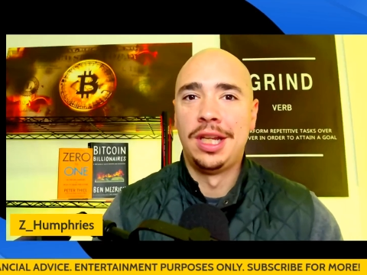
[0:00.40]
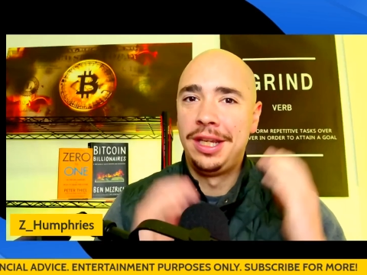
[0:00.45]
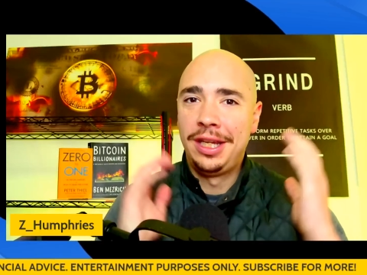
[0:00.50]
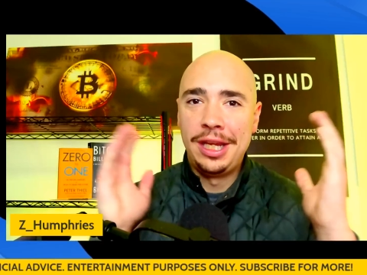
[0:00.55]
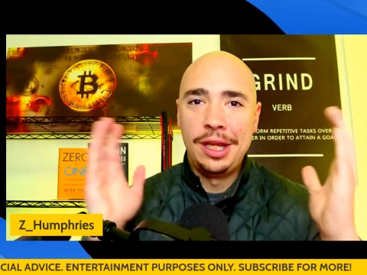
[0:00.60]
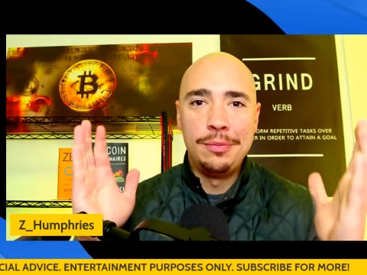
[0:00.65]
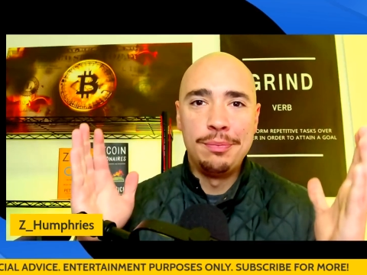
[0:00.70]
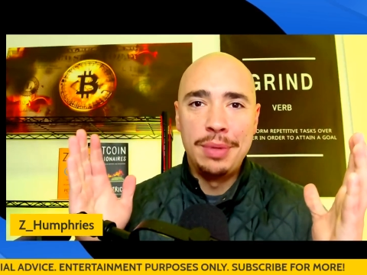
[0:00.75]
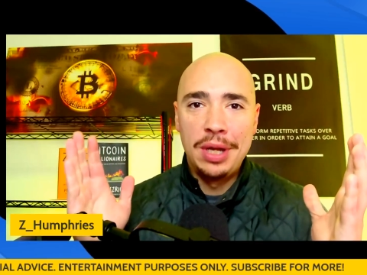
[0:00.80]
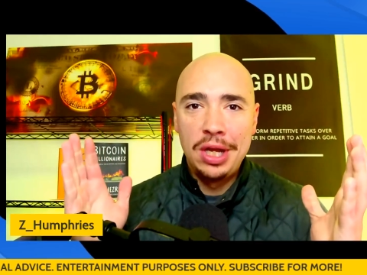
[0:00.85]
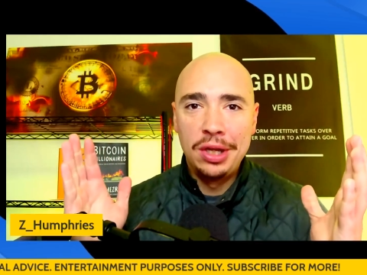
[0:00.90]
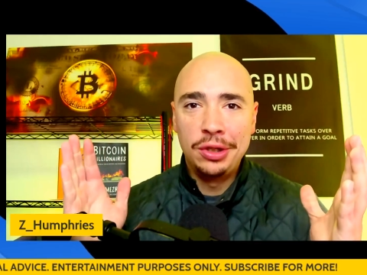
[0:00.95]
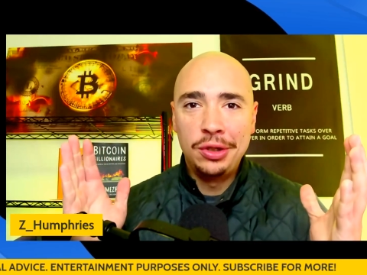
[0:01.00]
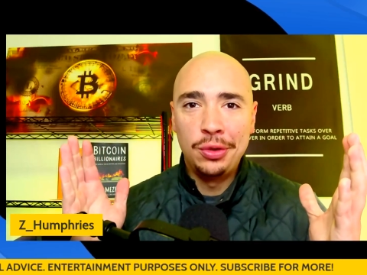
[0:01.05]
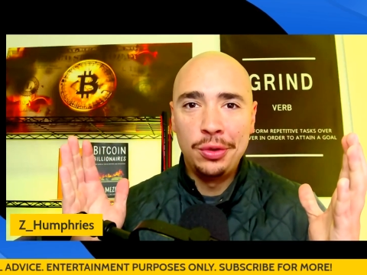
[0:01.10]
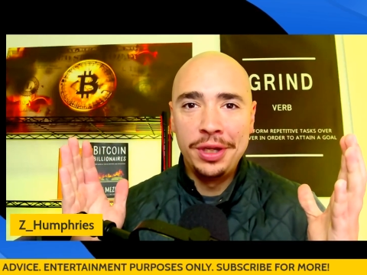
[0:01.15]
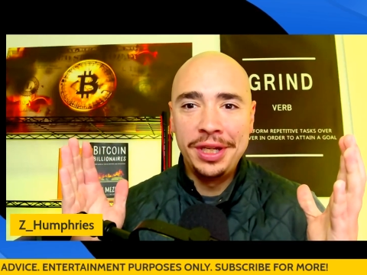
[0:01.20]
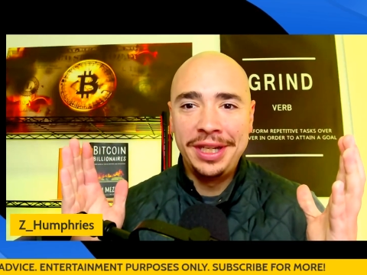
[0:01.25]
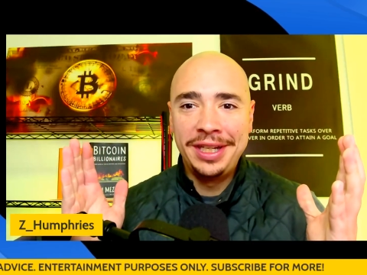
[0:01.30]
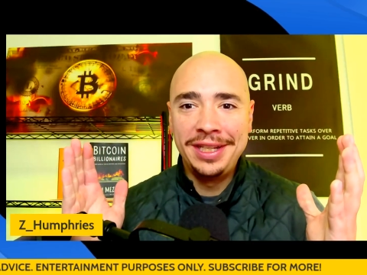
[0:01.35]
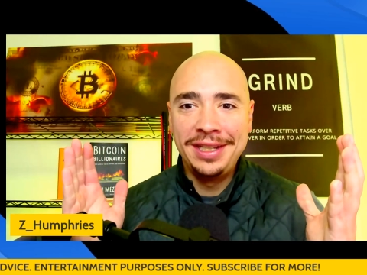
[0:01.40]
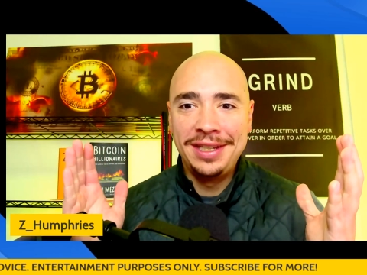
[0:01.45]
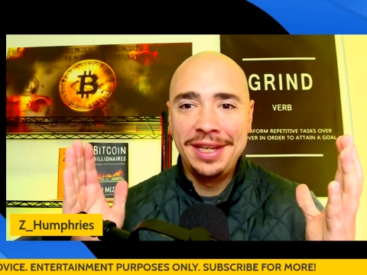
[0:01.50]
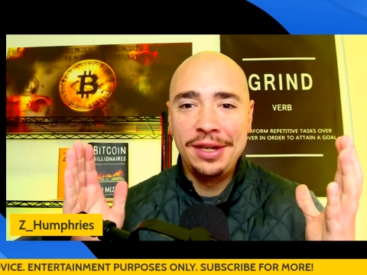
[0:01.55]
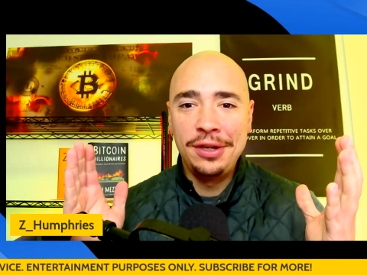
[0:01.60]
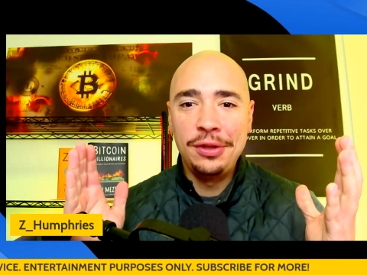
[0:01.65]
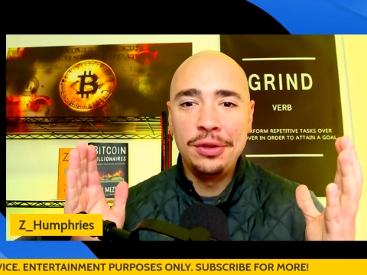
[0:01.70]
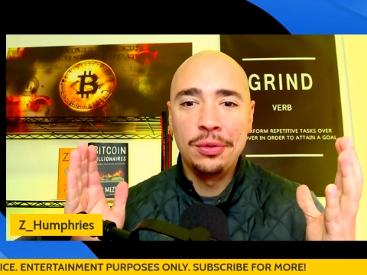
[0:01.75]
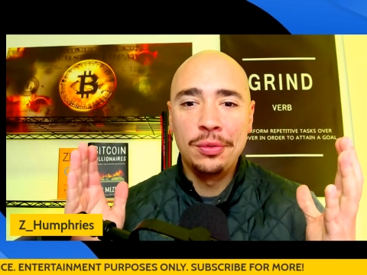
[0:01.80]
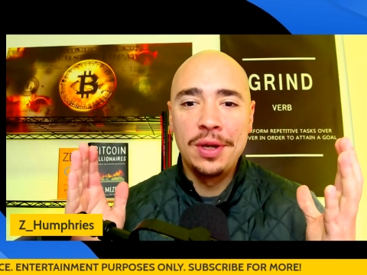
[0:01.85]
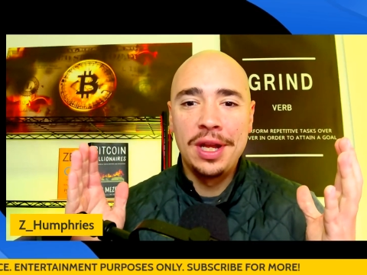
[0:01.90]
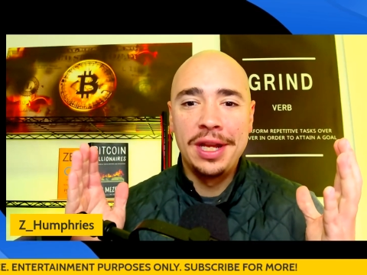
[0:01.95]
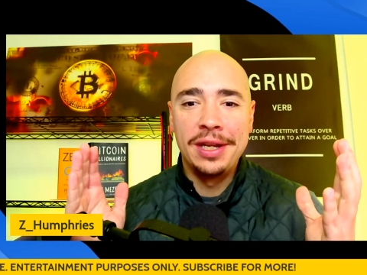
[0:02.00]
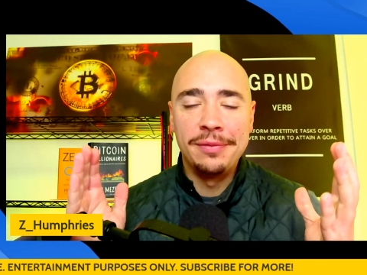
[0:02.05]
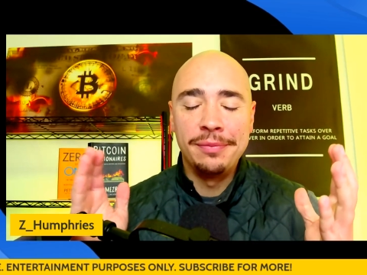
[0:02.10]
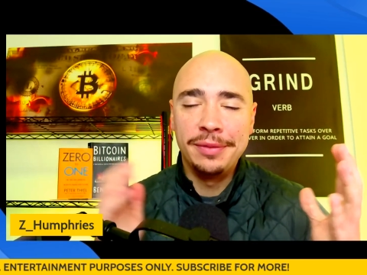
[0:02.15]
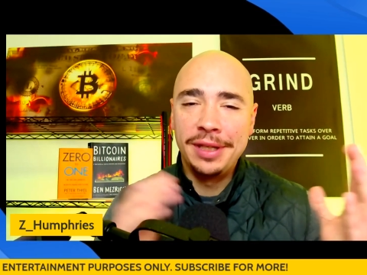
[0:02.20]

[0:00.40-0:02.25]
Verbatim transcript: Can Bonk Coin continue the run?